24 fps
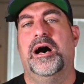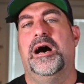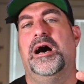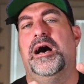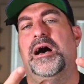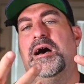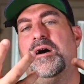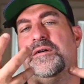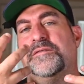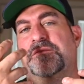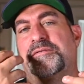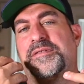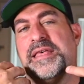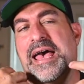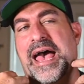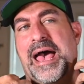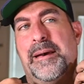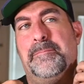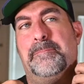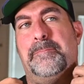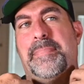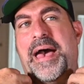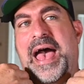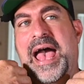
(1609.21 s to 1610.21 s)
of
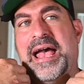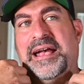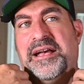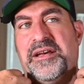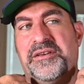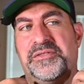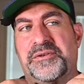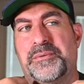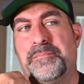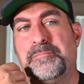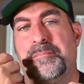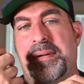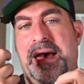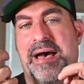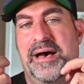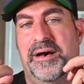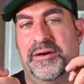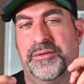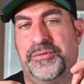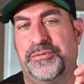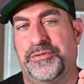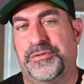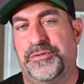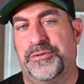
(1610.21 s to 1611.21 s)
that back of the
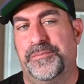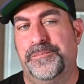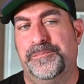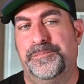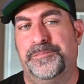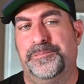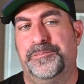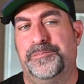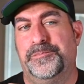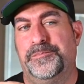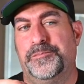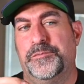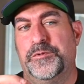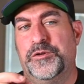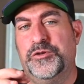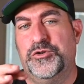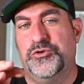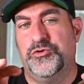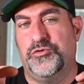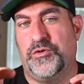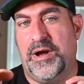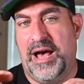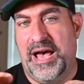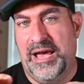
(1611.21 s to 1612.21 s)
mouth,
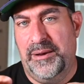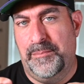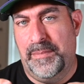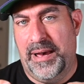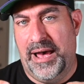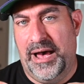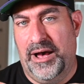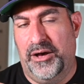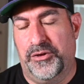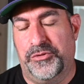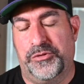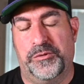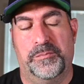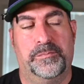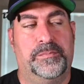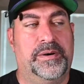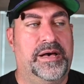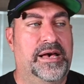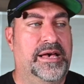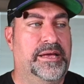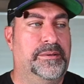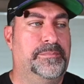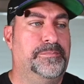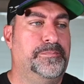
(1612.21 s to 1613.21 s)
dry mouth.
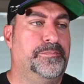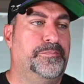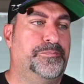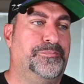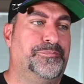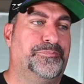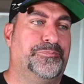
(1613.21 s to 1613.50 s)
But